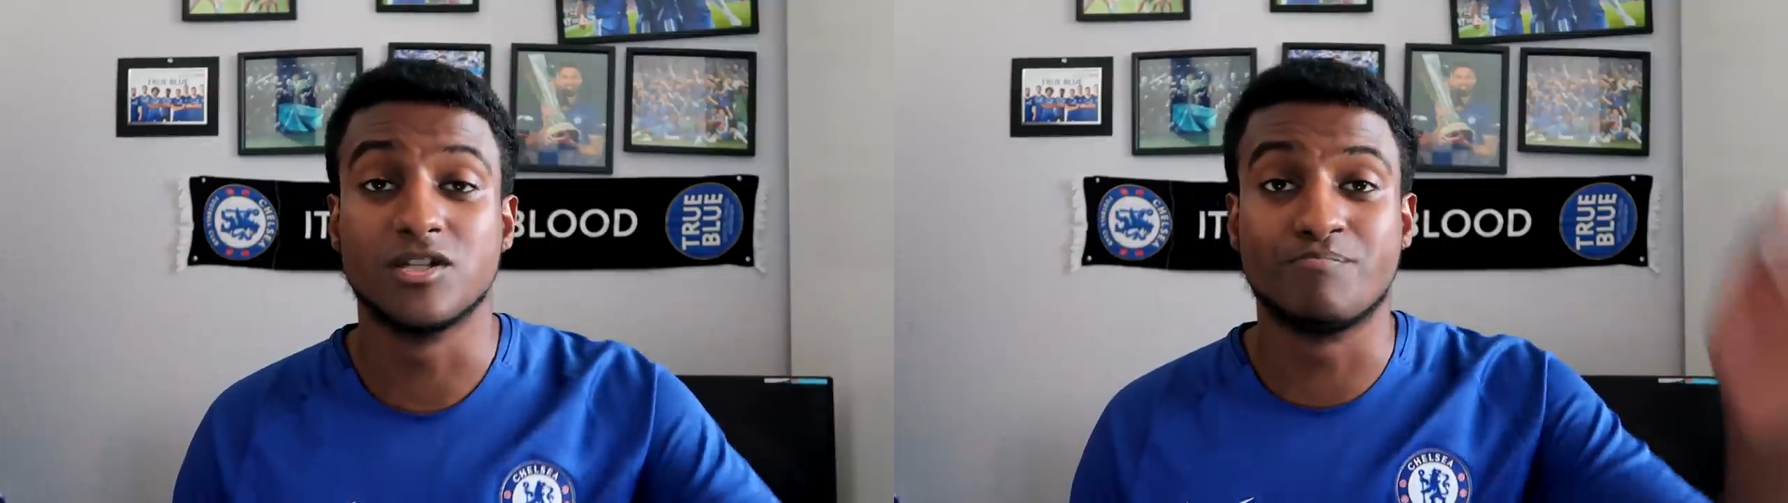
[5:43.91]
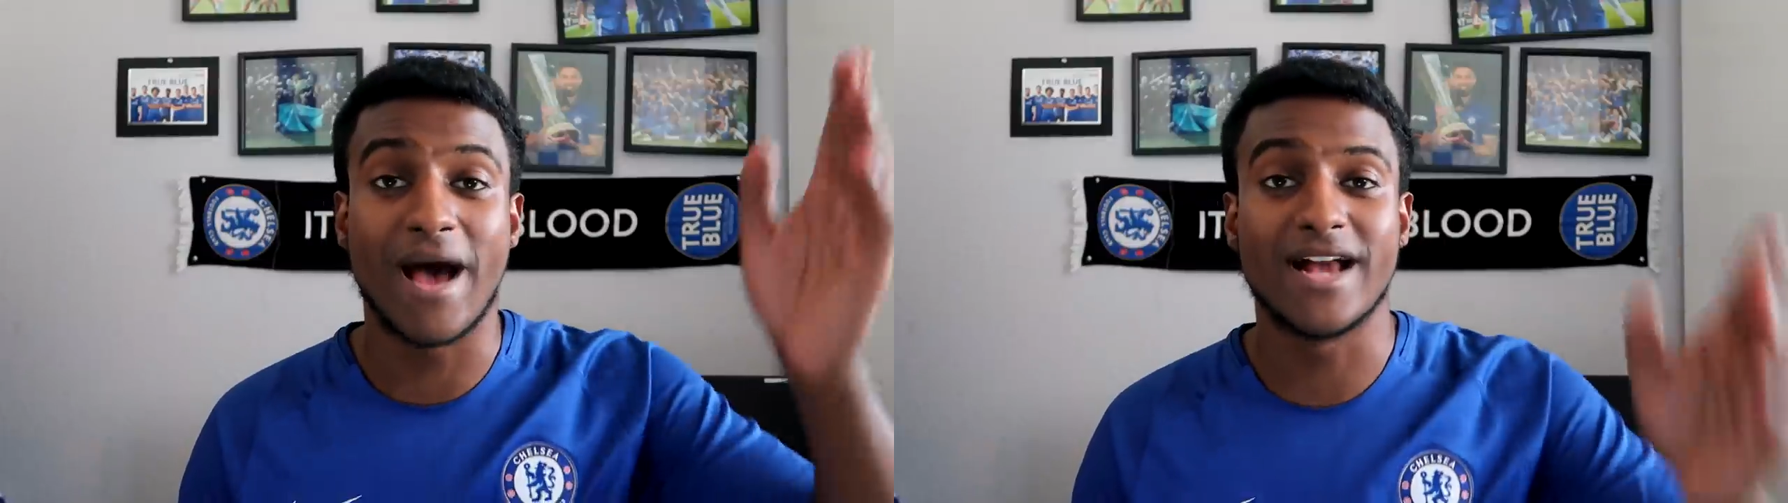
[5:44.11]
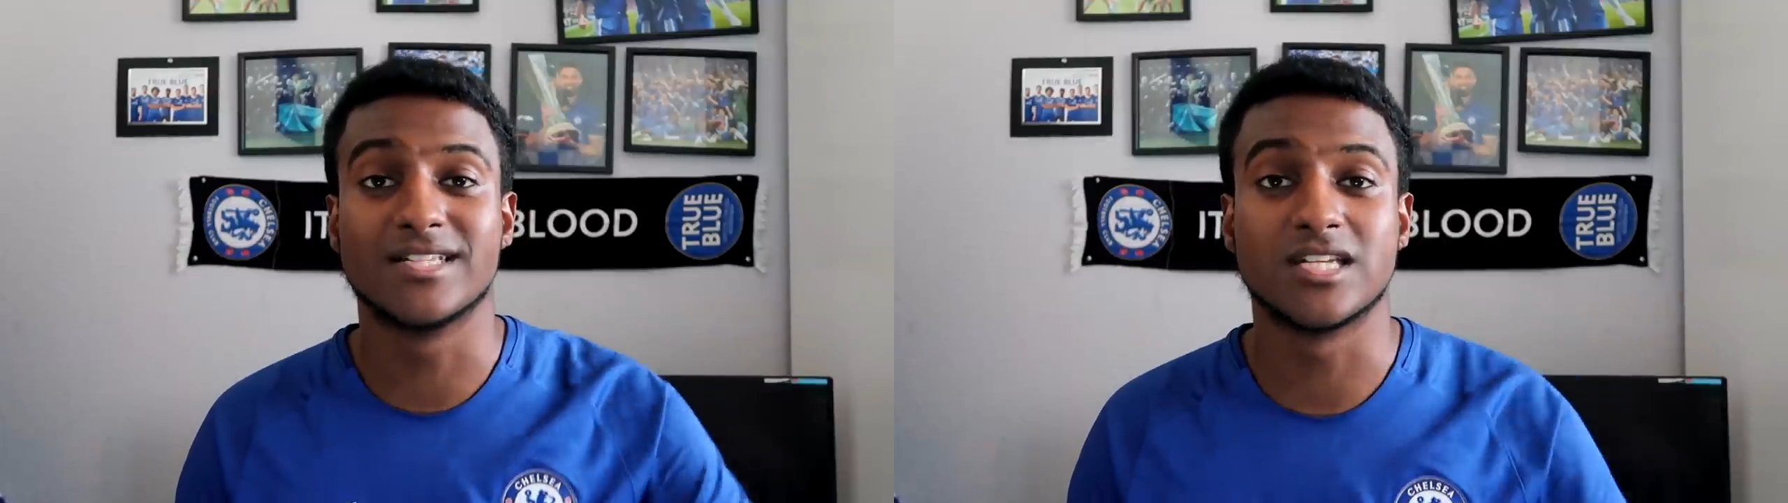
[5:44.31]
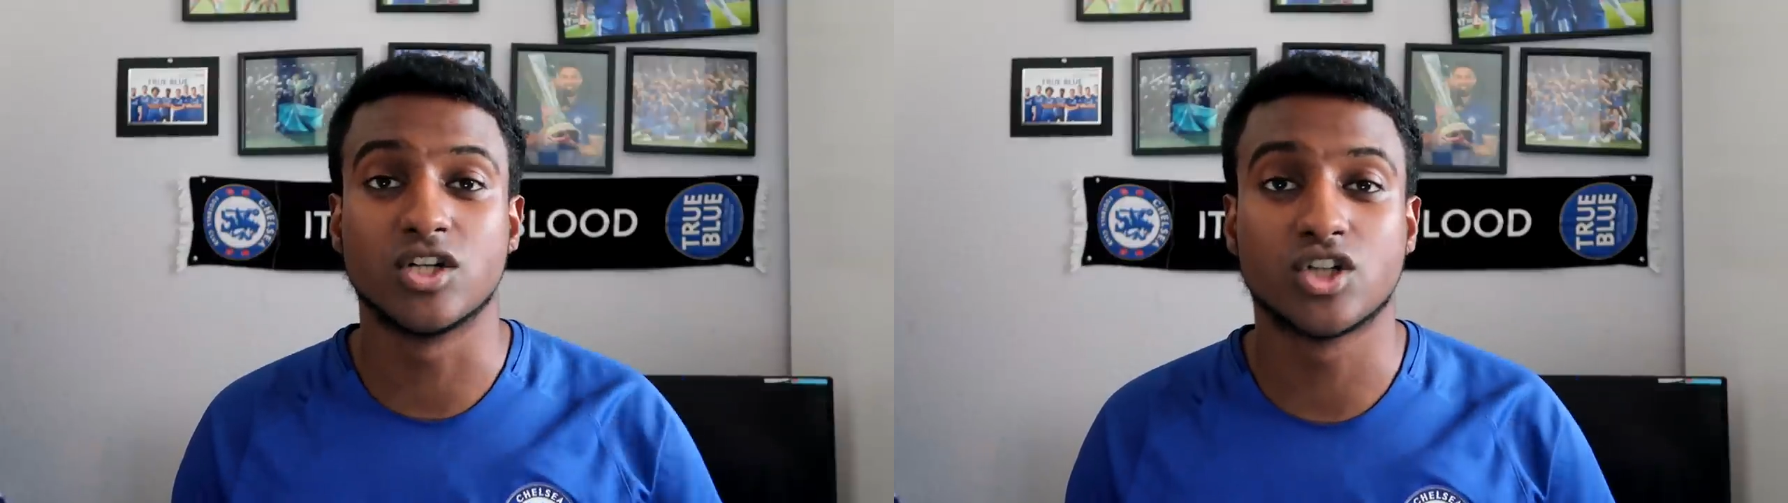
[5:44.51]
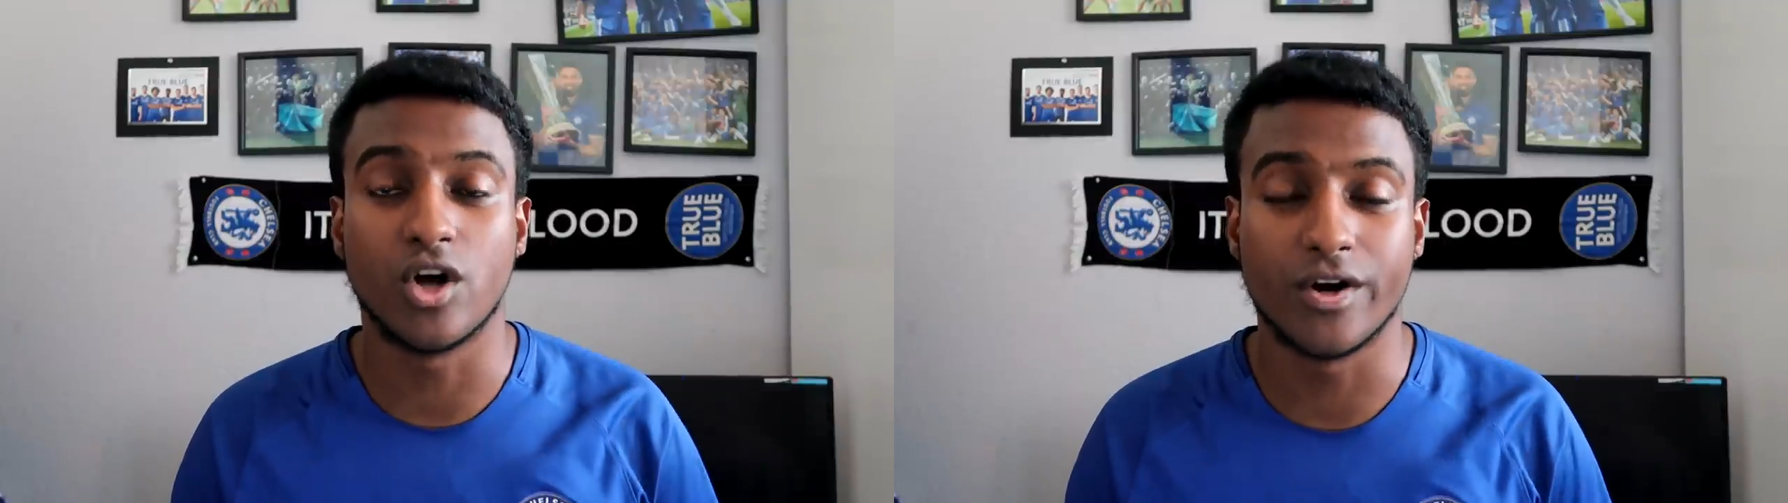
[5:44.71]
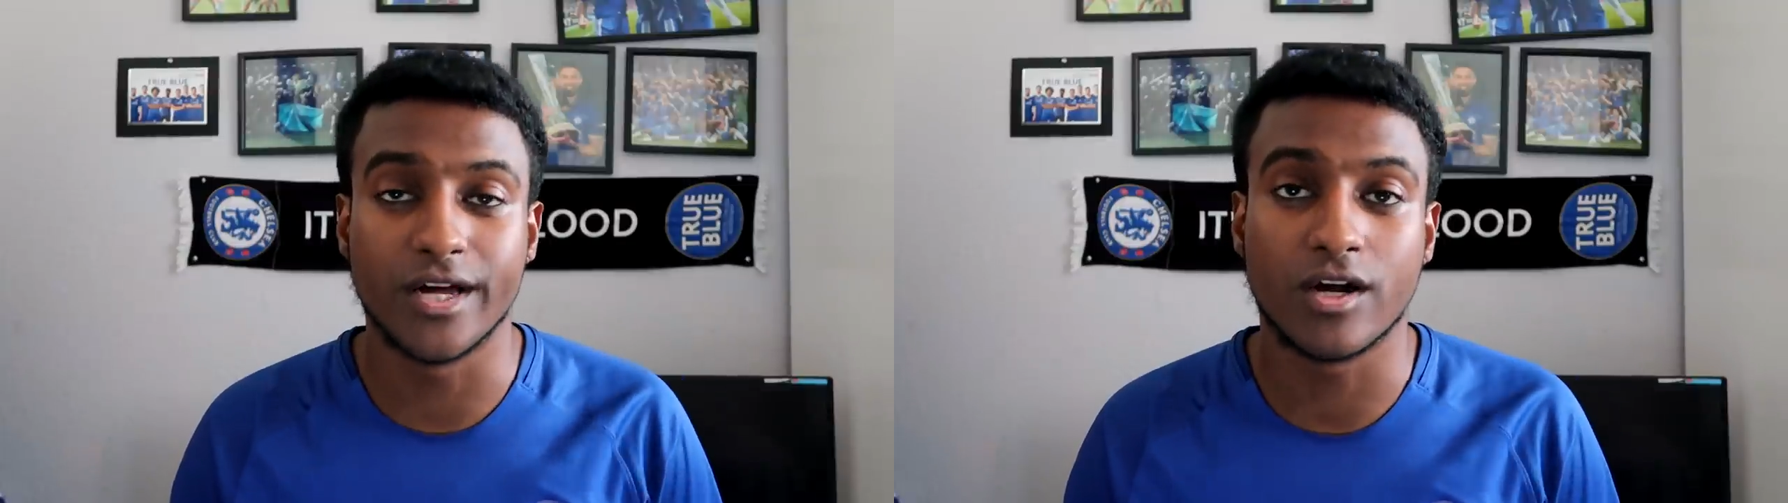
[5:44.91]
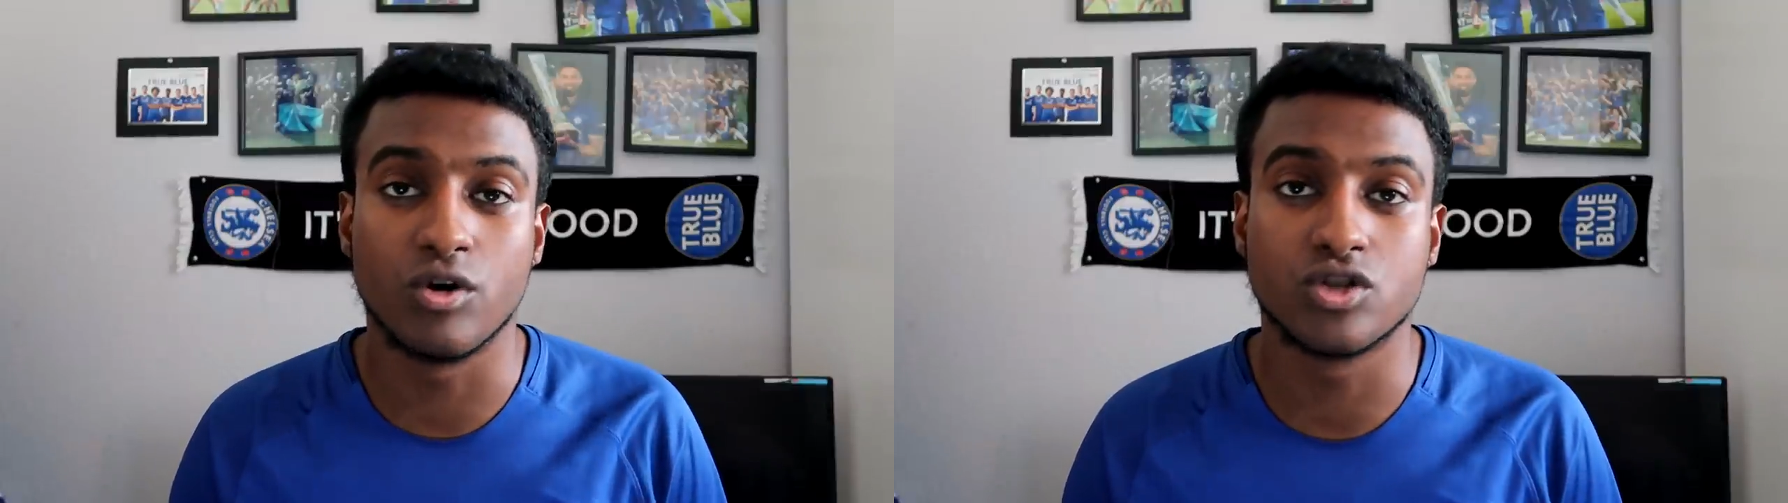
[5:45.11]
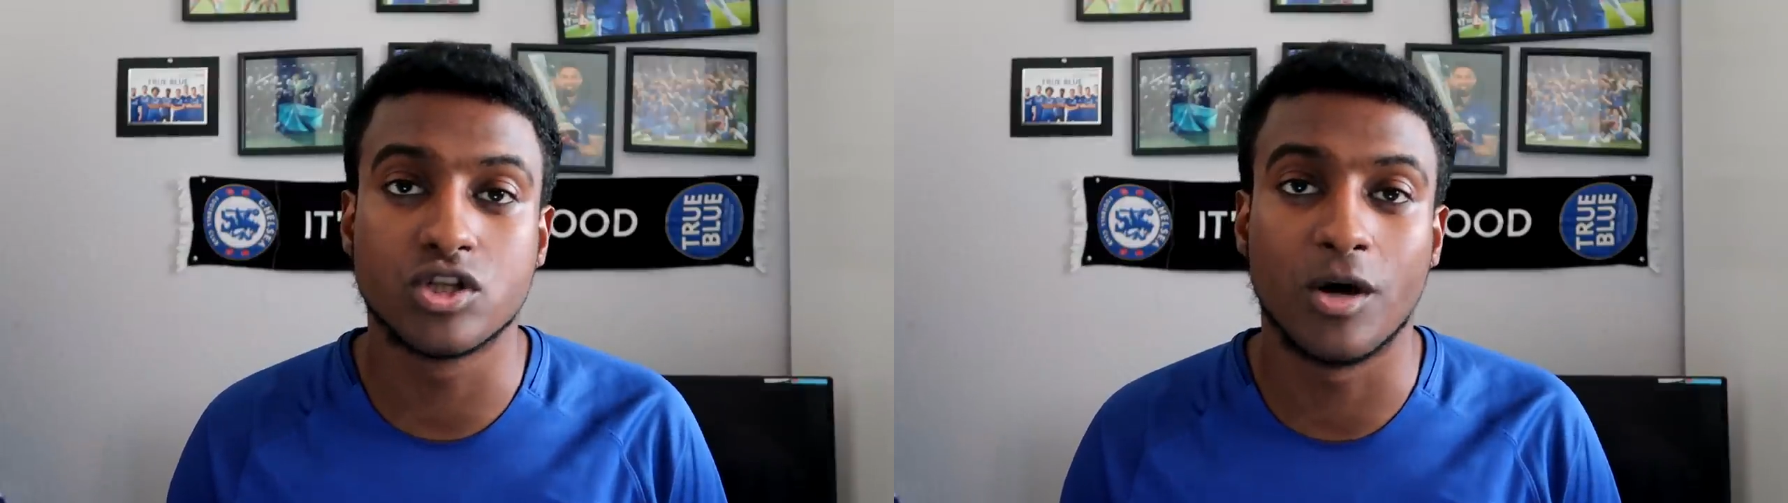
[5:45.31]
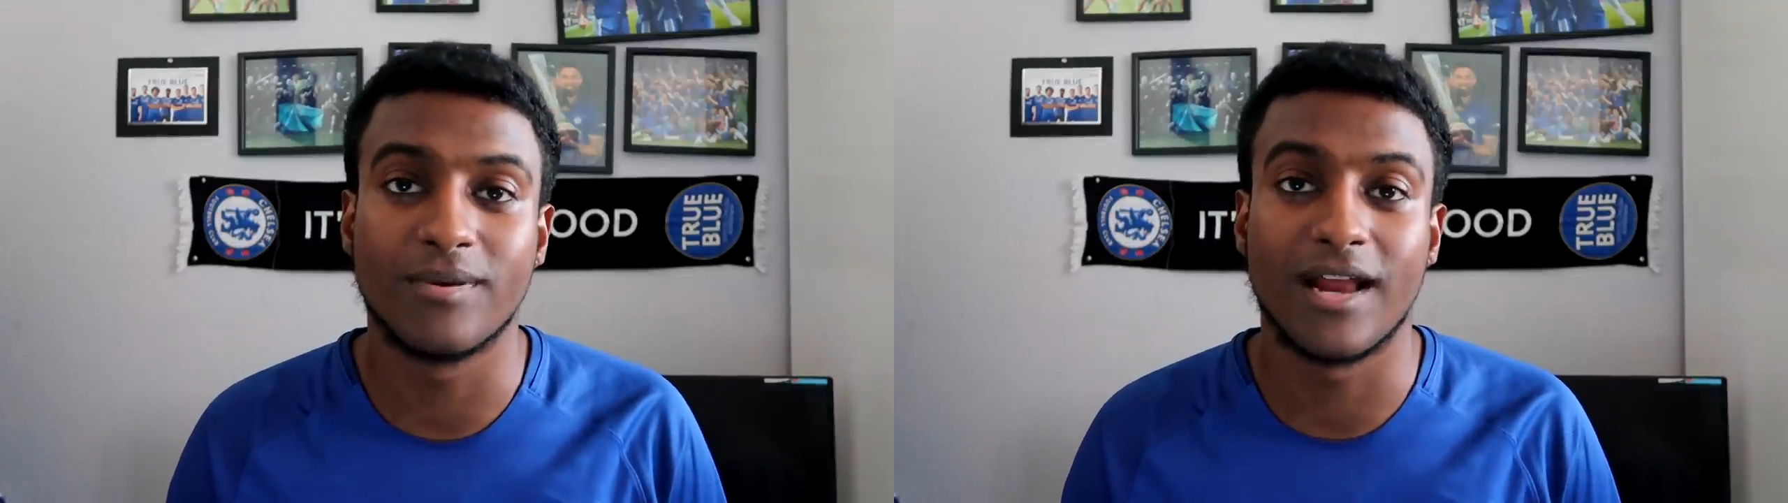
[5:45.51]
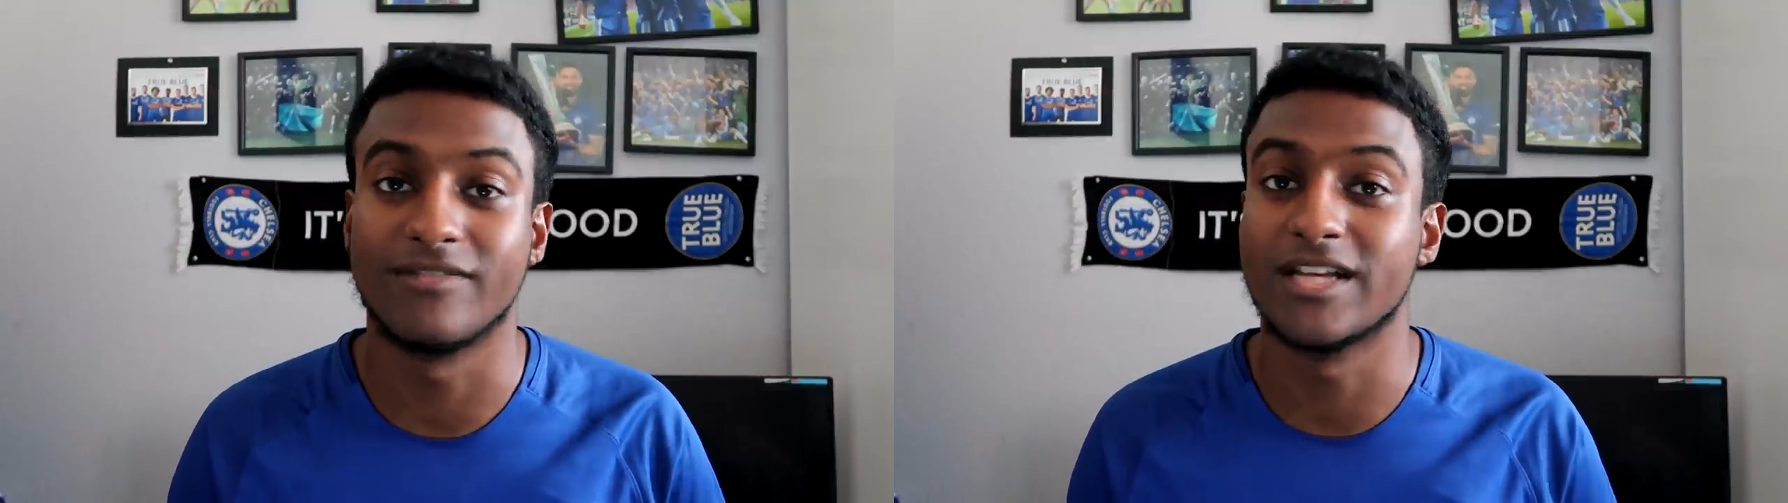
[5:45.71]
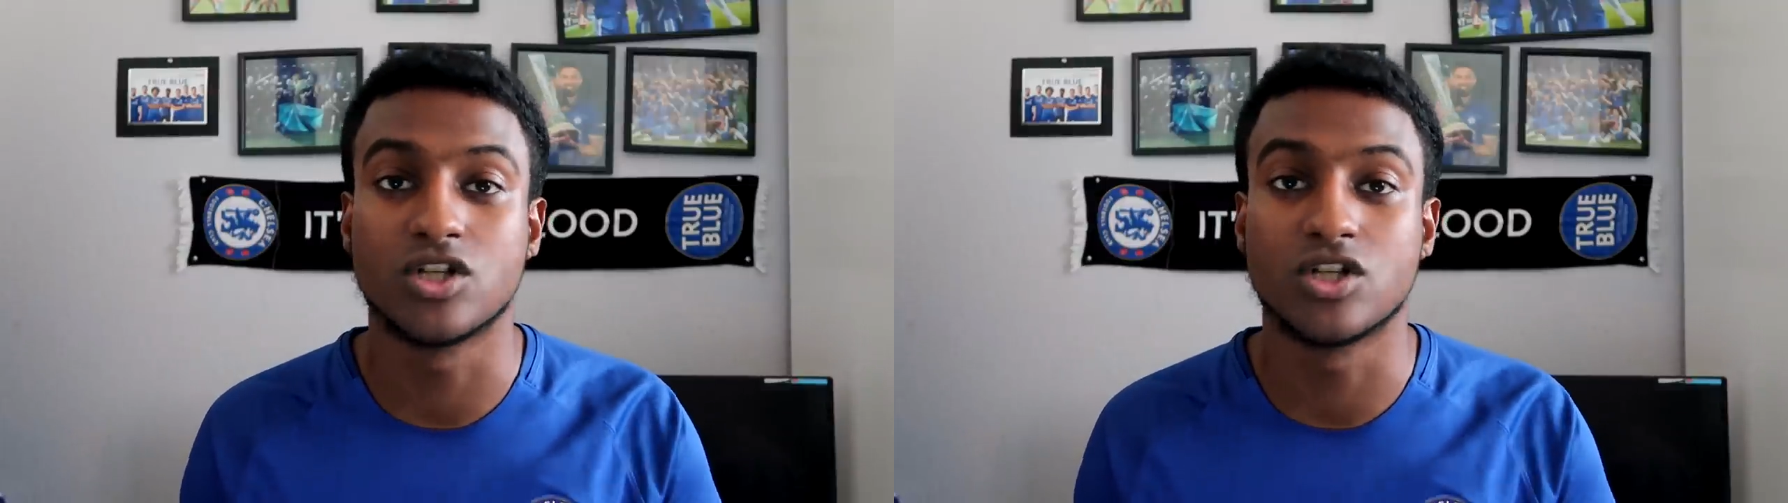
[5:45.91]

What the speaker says: Just bangs in a shot and it goes top left.